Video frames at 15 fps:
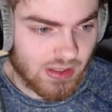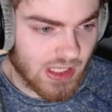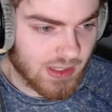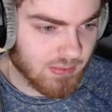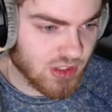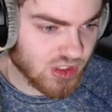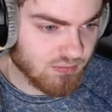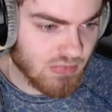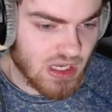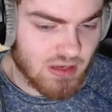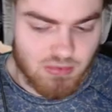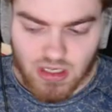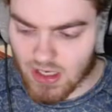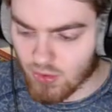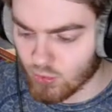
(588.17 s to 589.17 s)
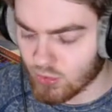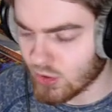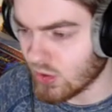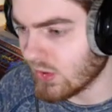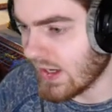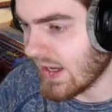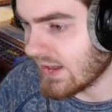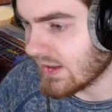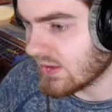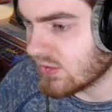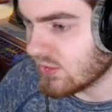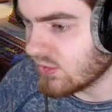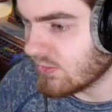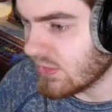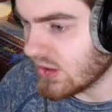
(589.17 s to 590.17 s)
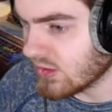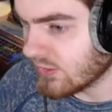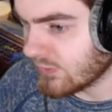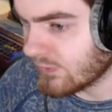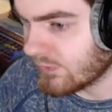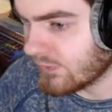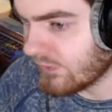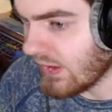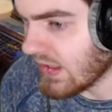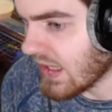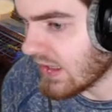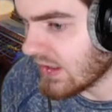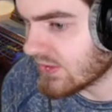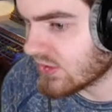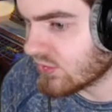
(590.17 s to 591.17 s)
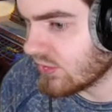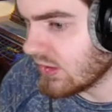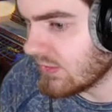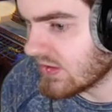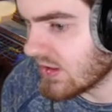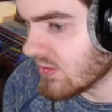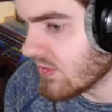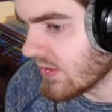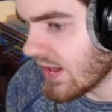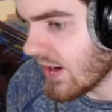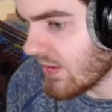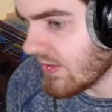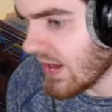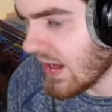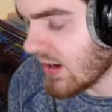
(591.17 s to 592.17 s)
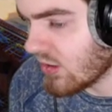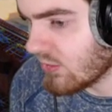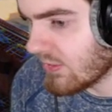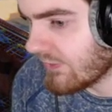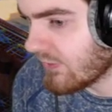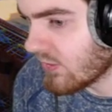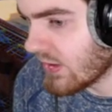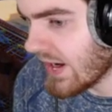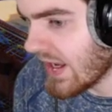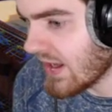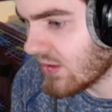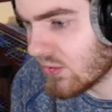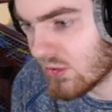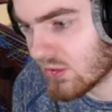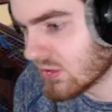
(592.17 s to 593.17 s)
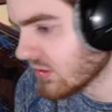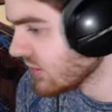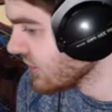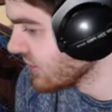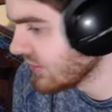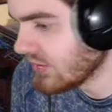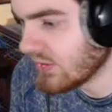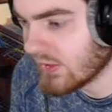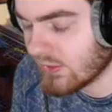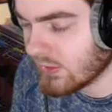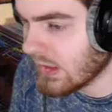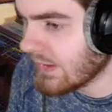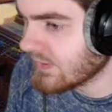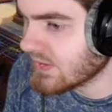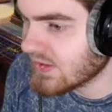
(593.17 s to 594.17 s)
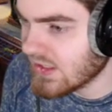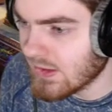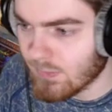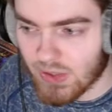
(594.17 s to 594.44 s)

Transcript: Like mentioned, maybe I will go ahead and do a bit of Valhalla streams here and there now beforehand, or, you know, we'll have to see.